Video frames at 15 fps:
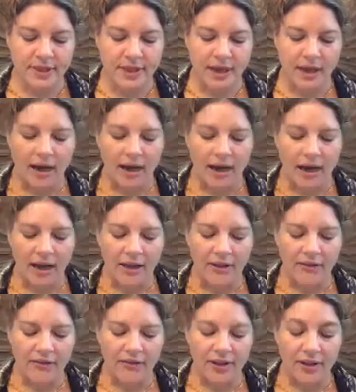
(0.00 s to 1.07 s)
I
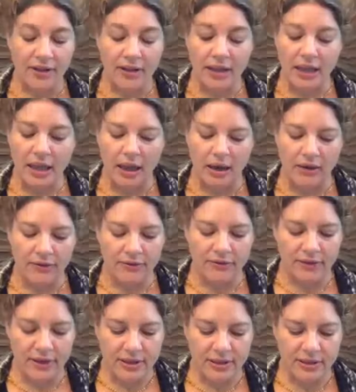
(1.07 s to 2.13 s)
feel the
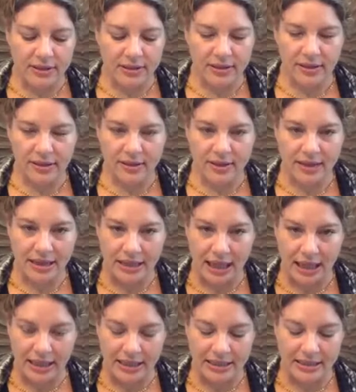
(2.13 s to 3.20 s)
love,
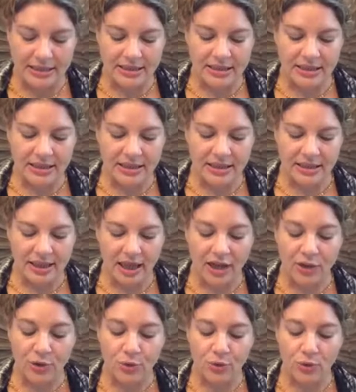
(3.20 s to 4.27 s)
light,
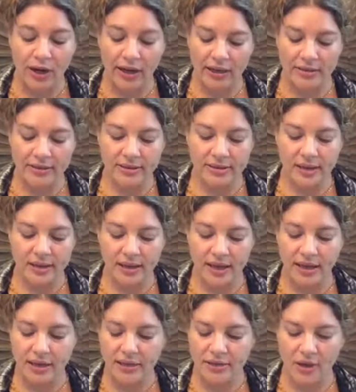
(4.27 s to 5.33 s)
and grace
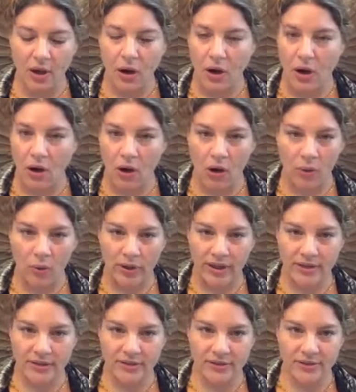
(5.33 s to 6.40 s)
that has
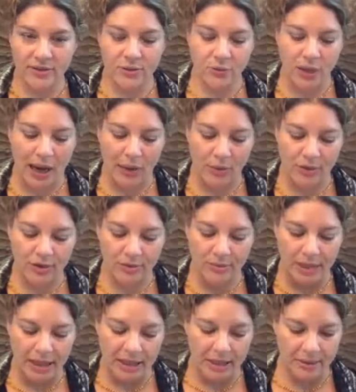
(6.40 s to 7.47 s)
always surrounded
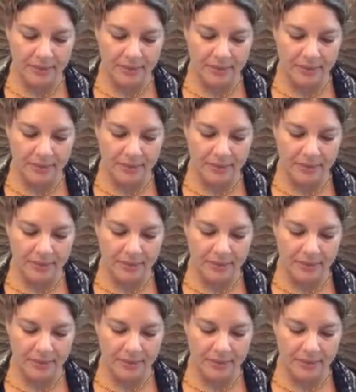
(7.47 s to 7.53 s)
me.